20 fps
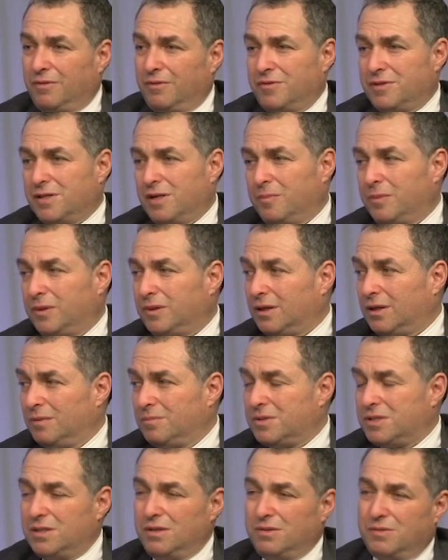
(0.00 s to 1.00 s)
If someone
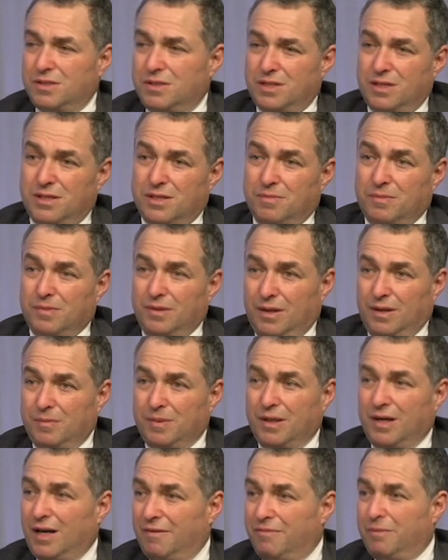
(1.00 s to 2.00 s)
comes to you and says, I'm
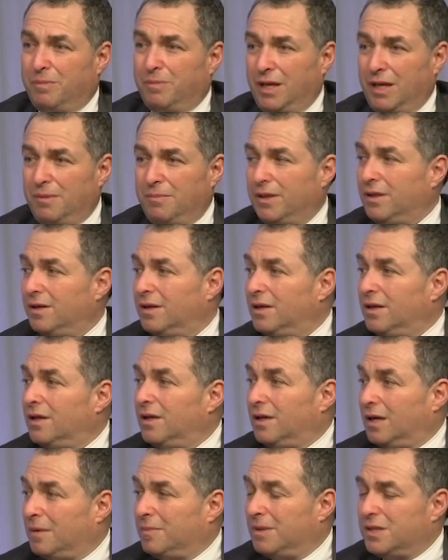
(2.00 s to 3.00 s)
going to have a baby,
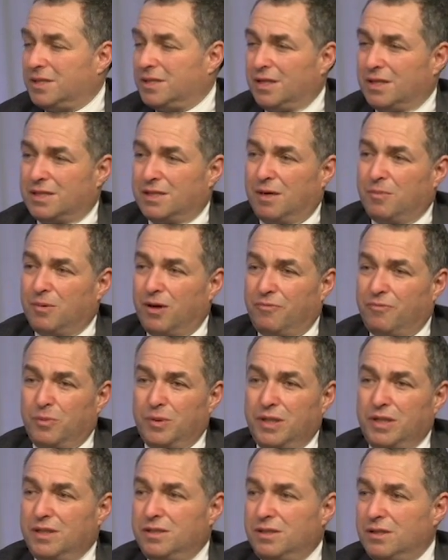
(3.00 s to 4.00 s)
I'm going to take time off,
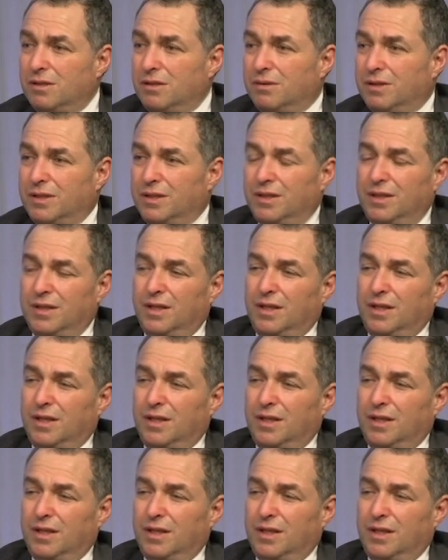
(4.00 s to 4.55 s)
what do you do? And